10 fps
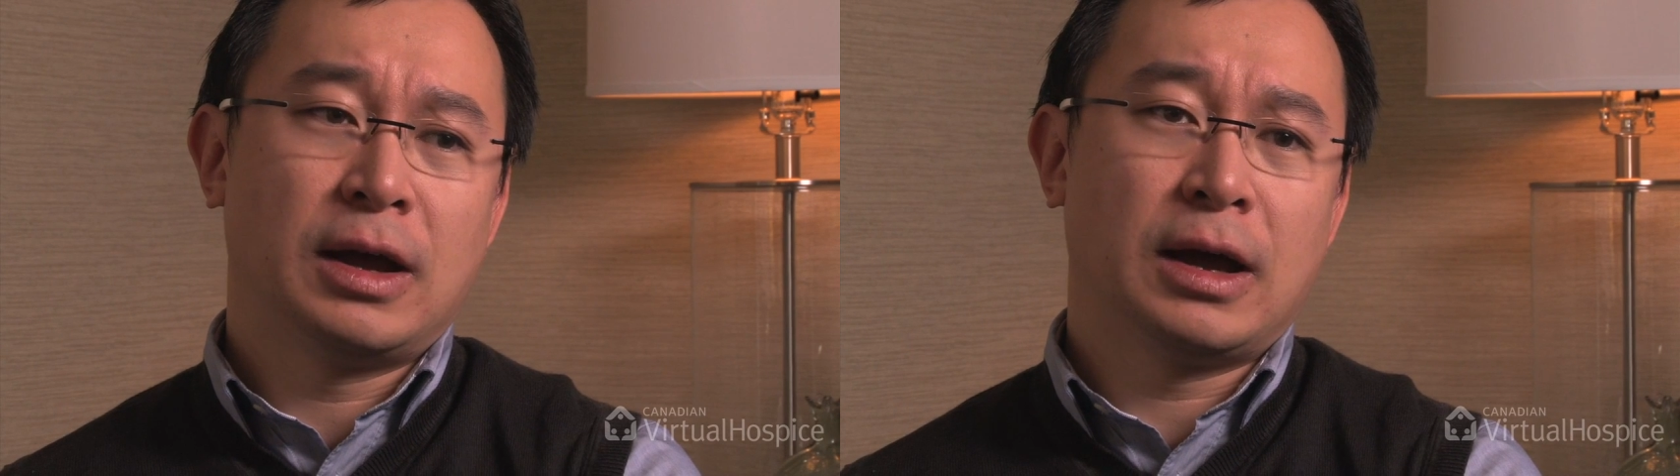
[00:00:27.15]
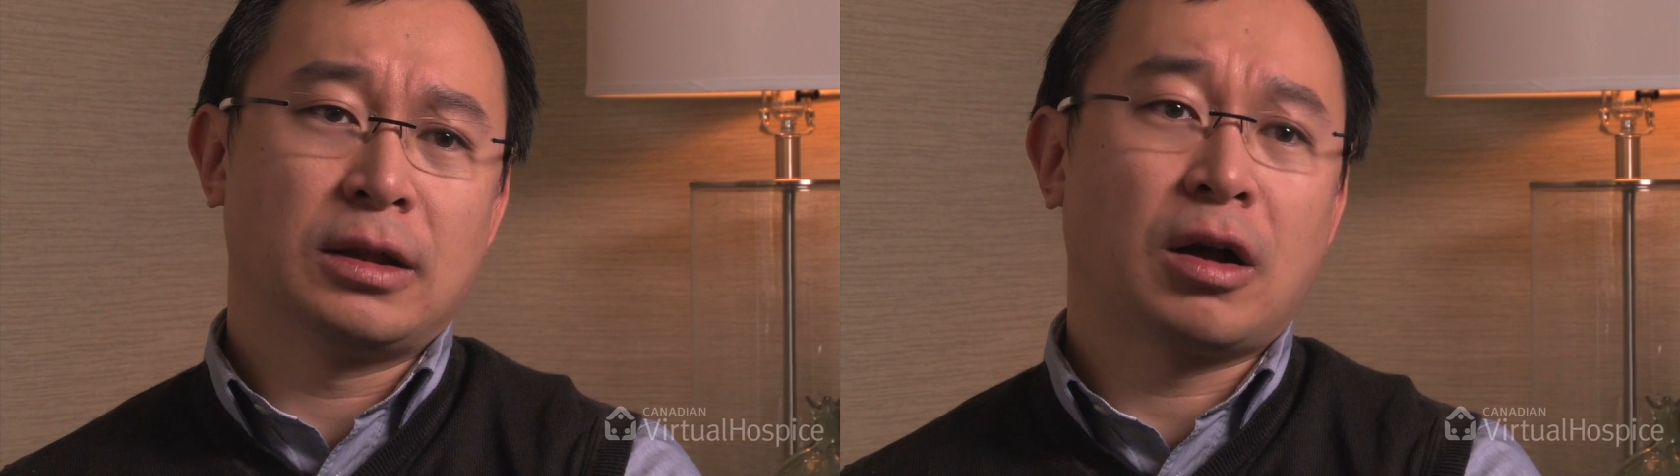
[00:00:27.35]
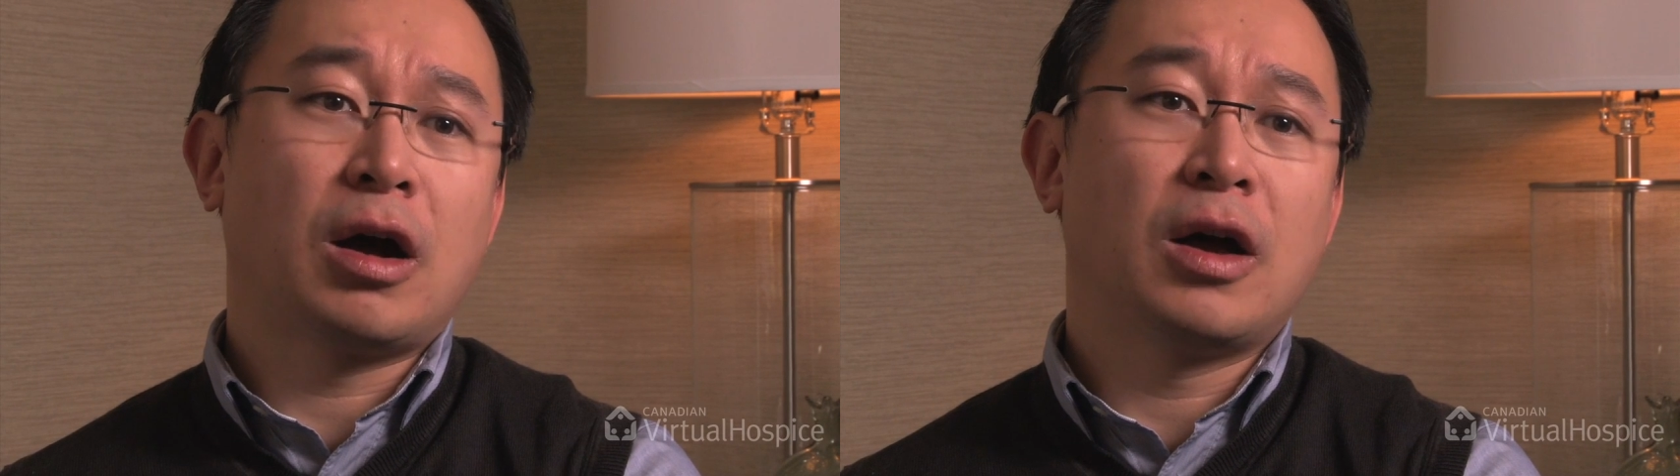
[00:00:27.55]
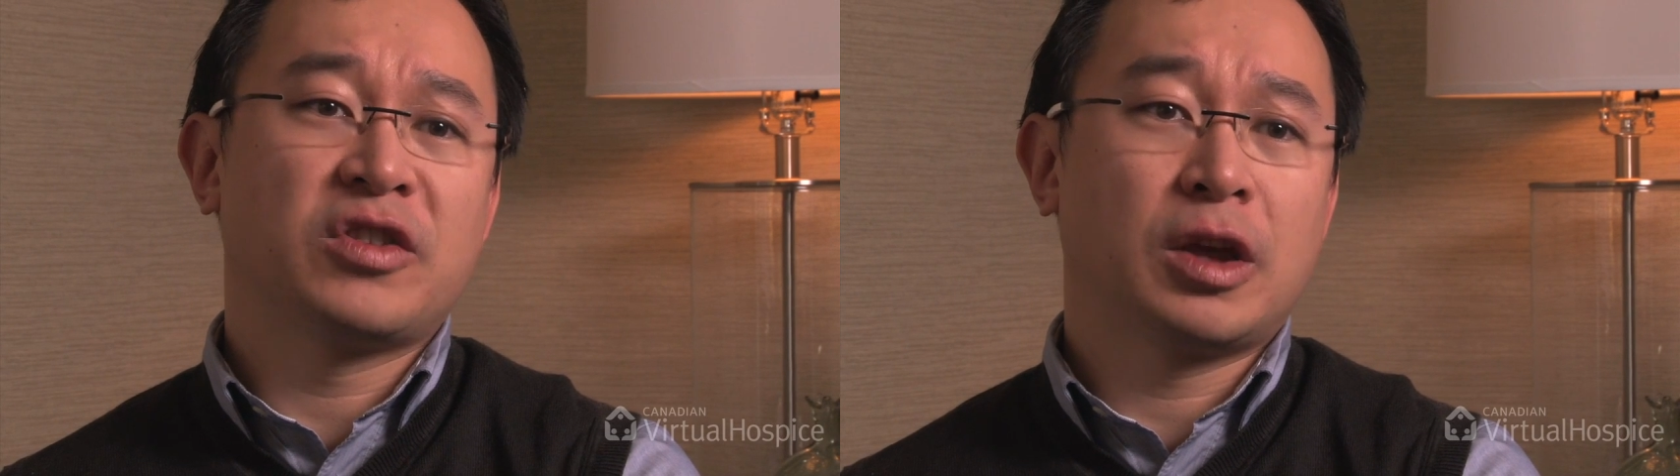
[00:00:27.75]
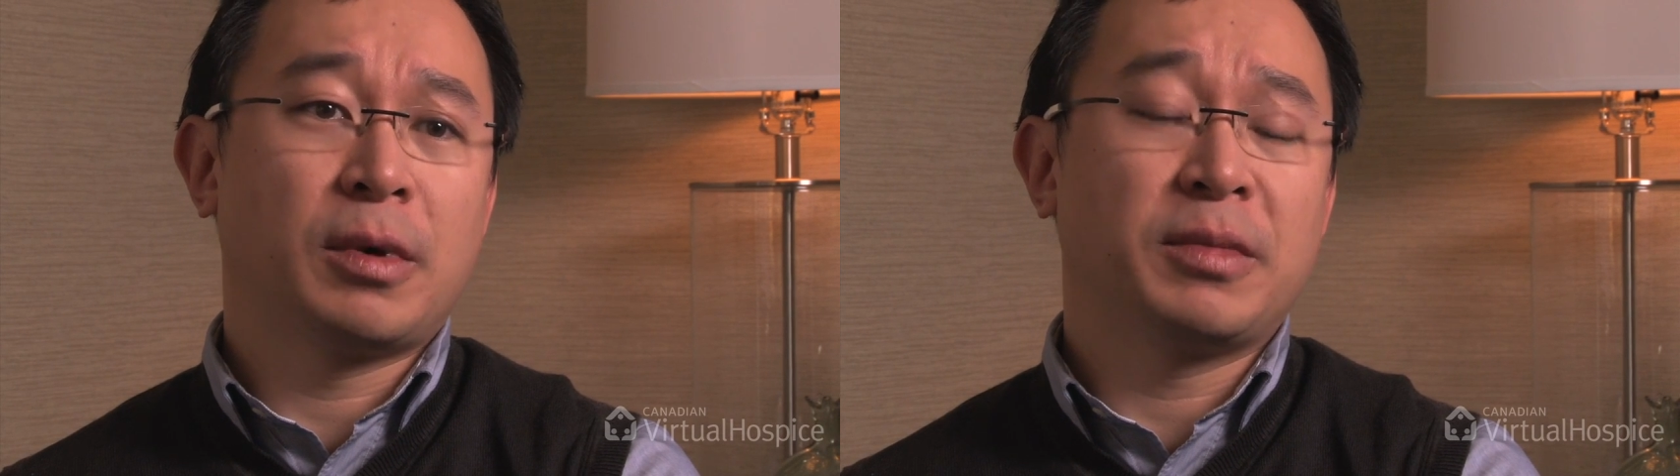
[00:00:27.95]
uh, the
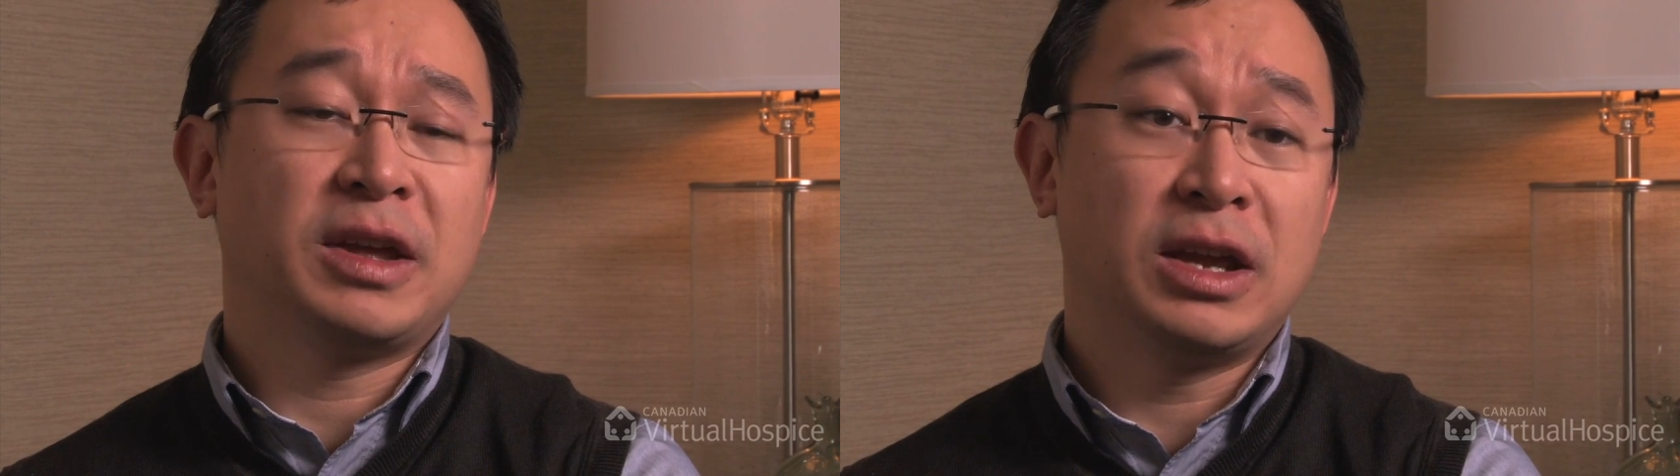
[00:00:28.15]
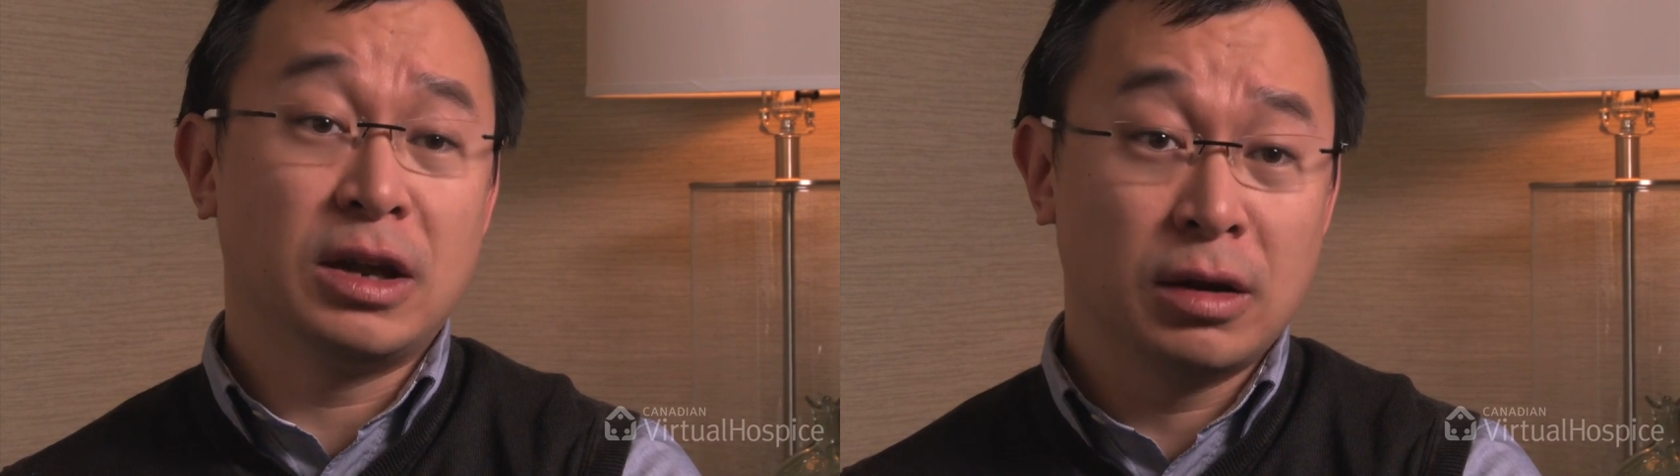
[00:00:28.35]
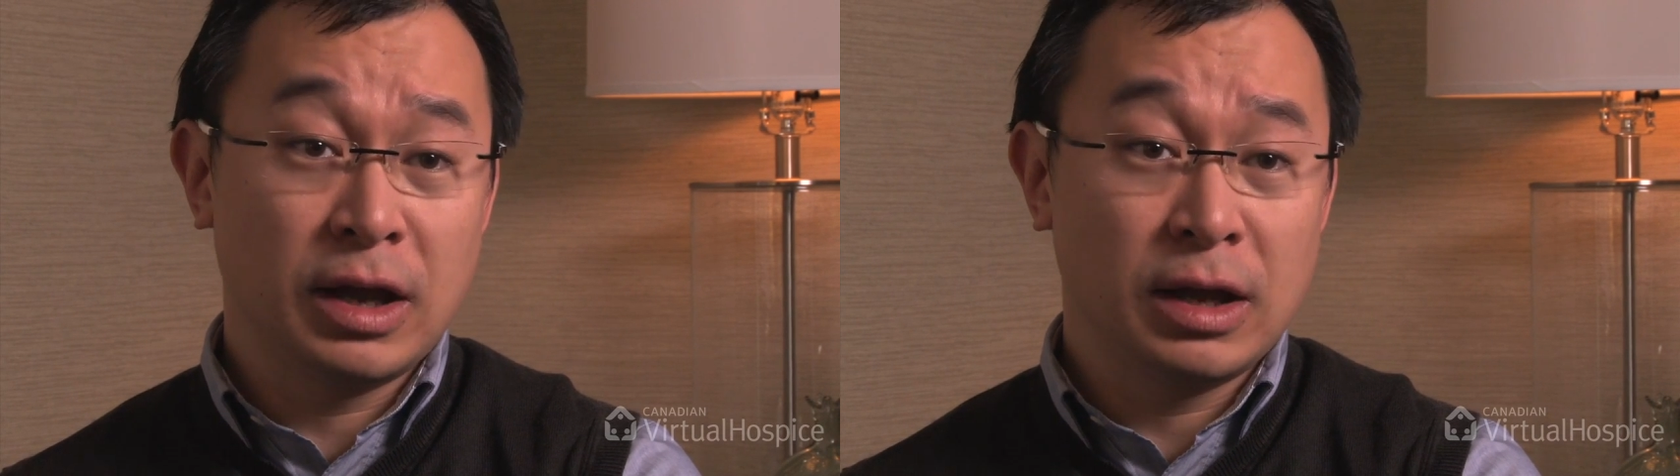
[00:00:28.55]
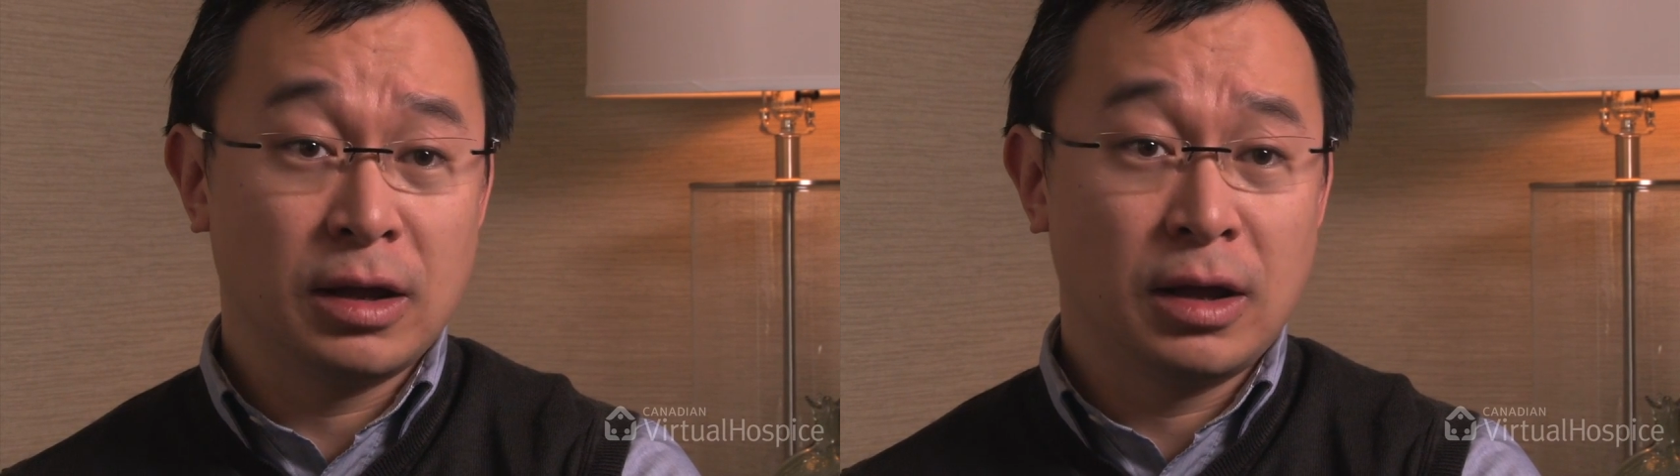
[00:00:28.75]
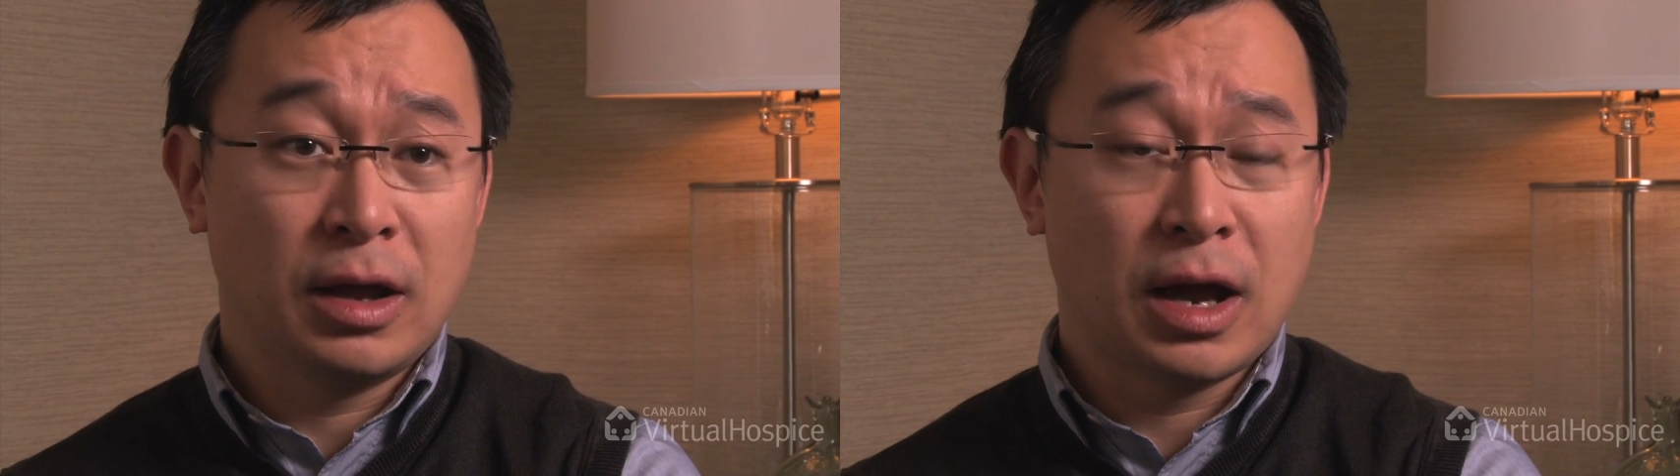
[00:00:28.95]
concept of healing